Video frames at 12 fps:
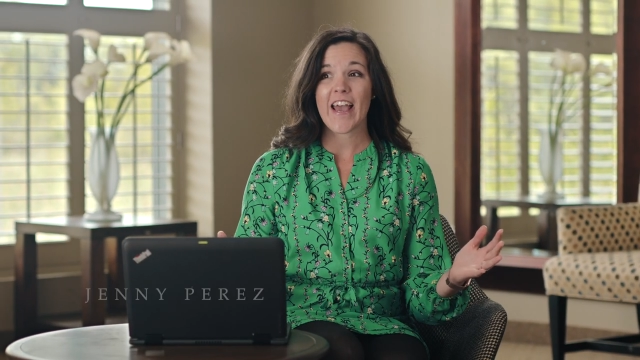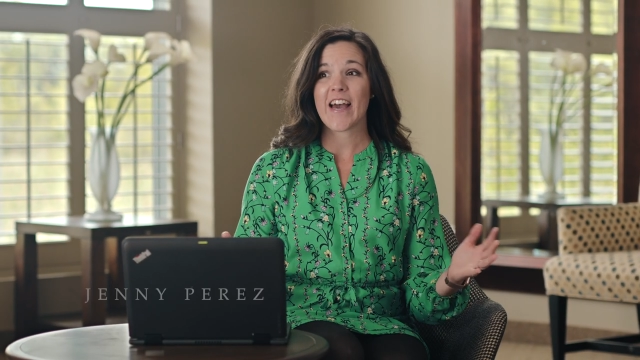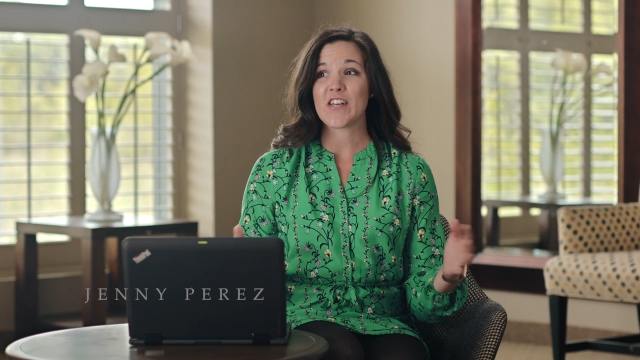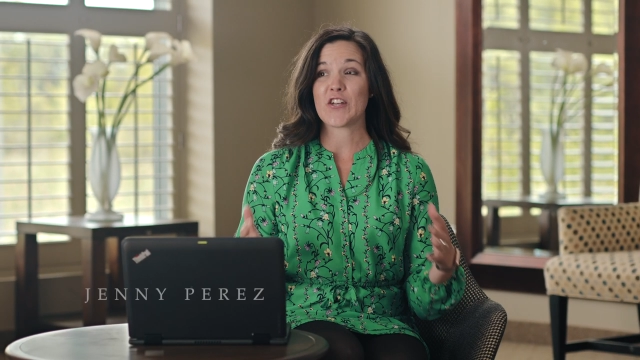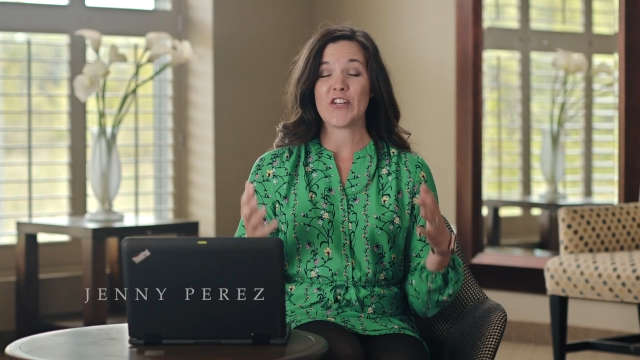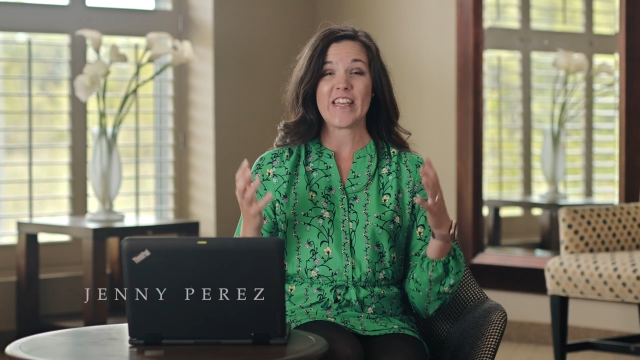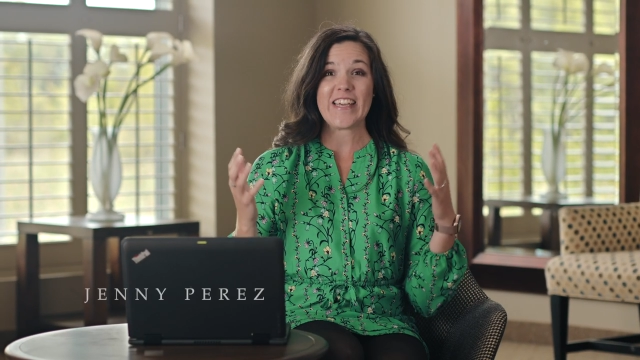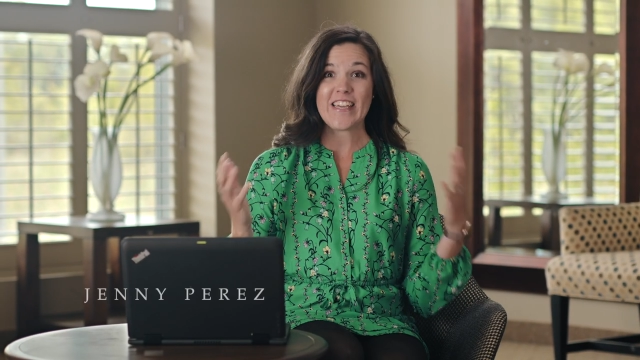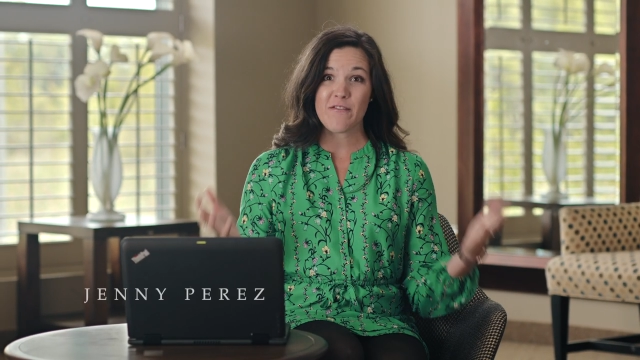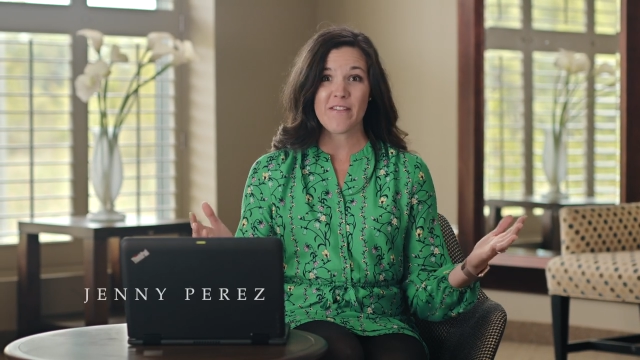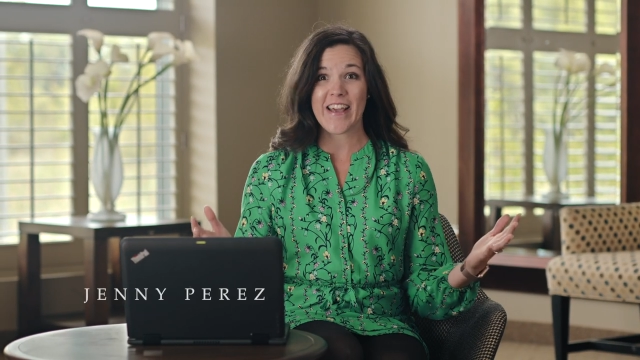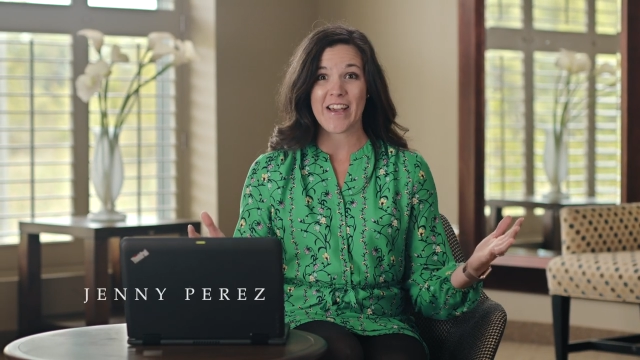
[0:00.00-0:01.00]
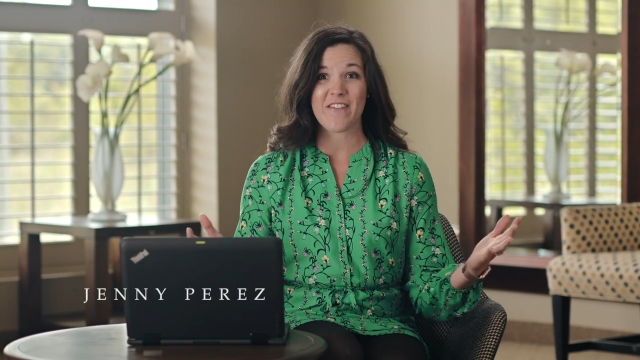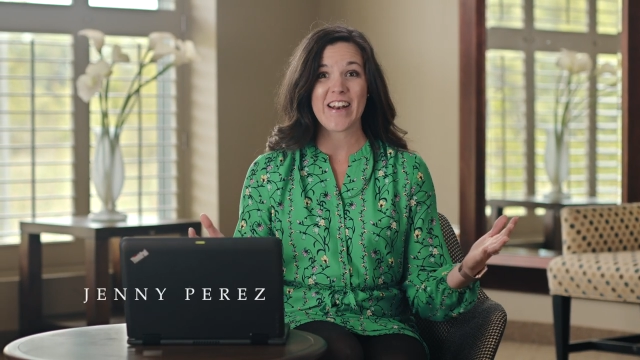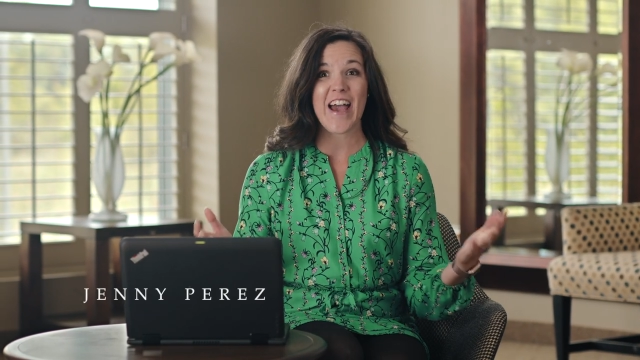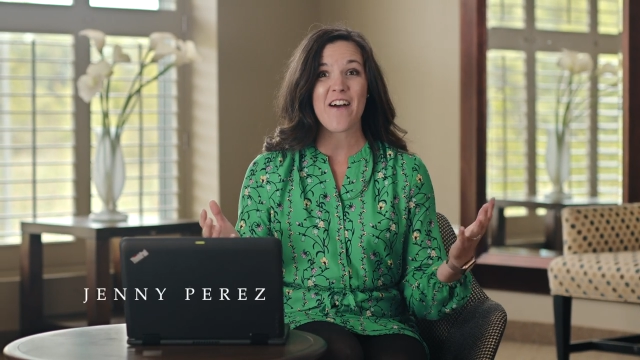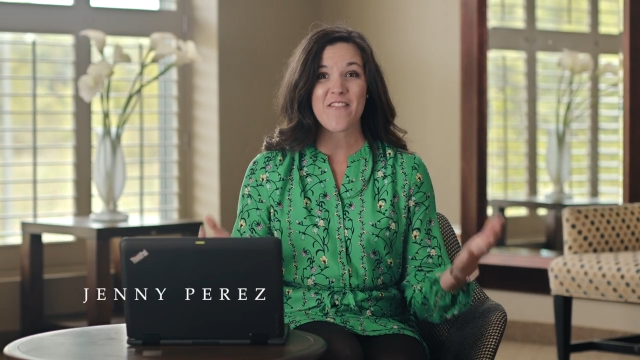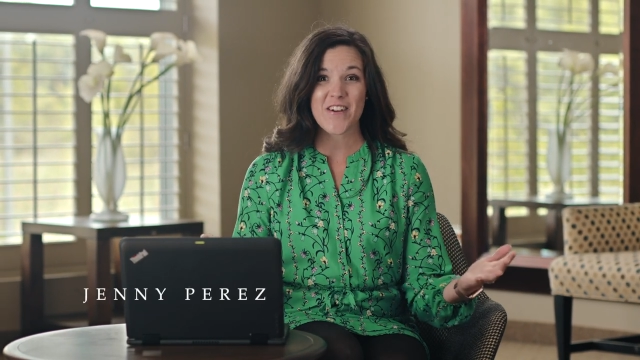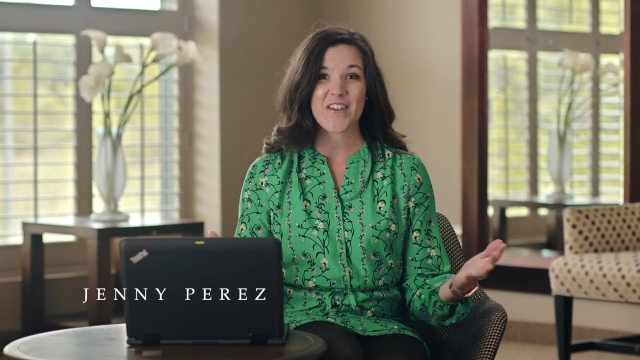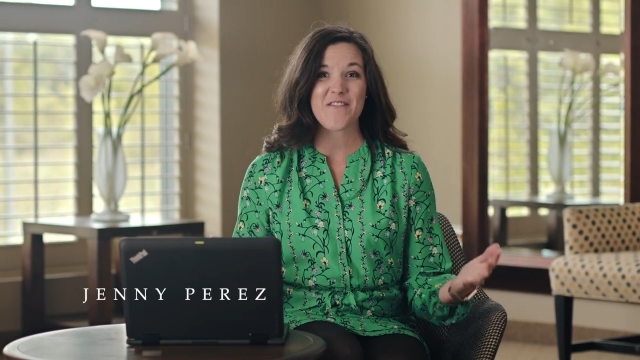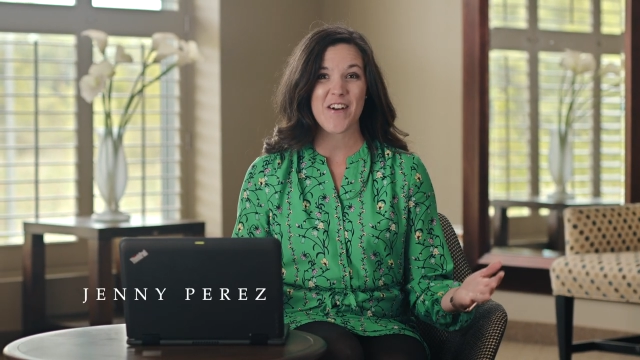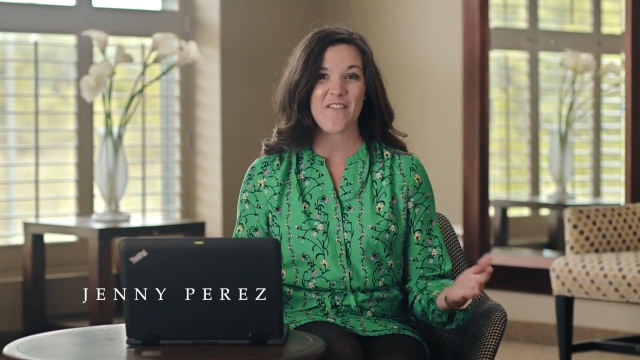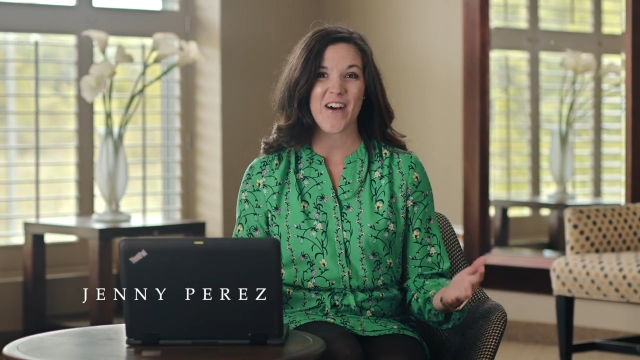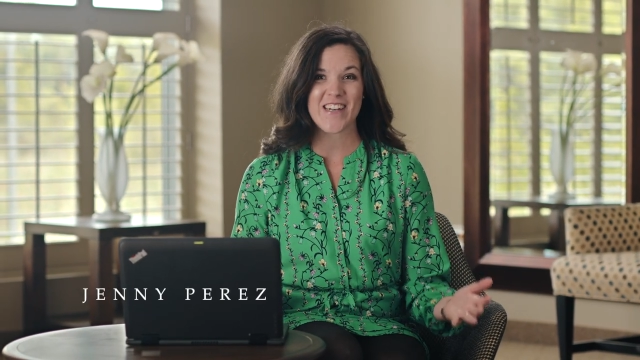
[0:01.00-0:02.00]
and good evening whenever
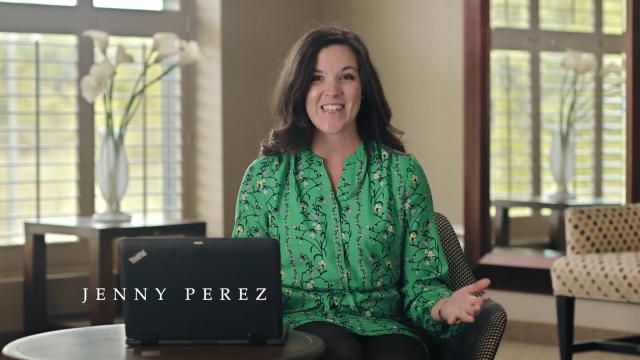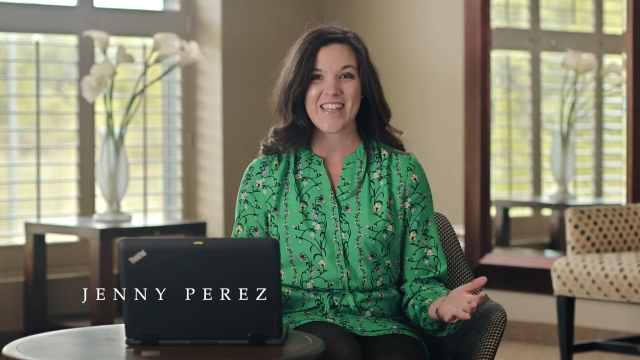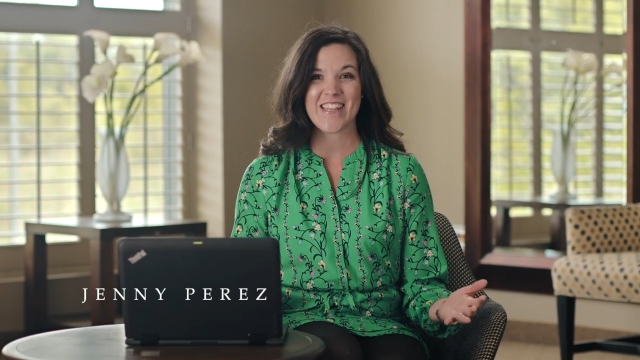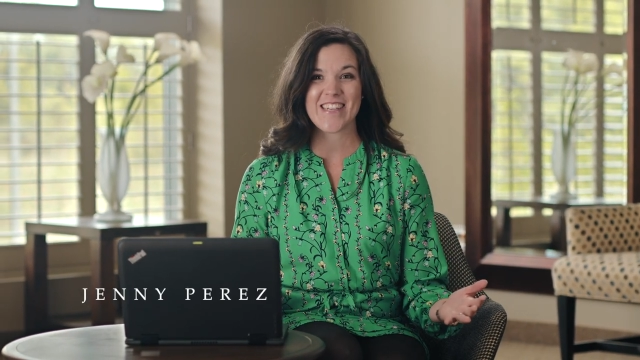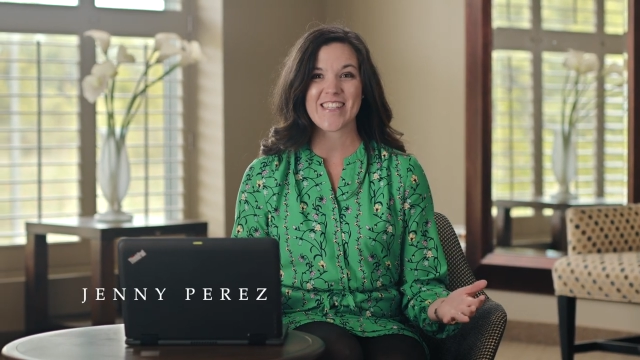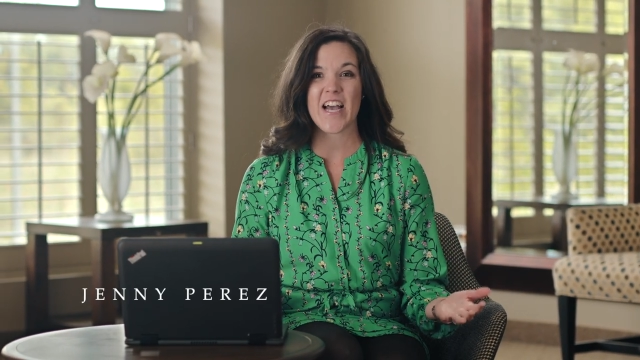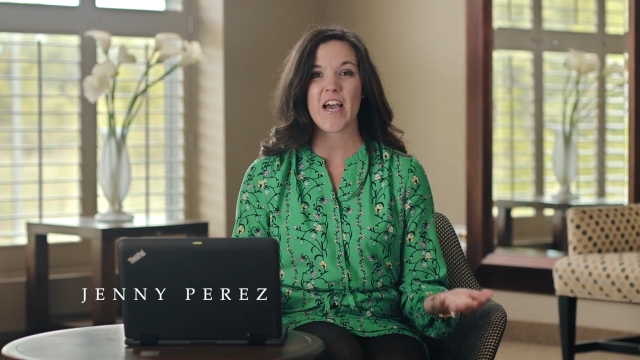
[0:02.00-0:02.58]
you are watching this.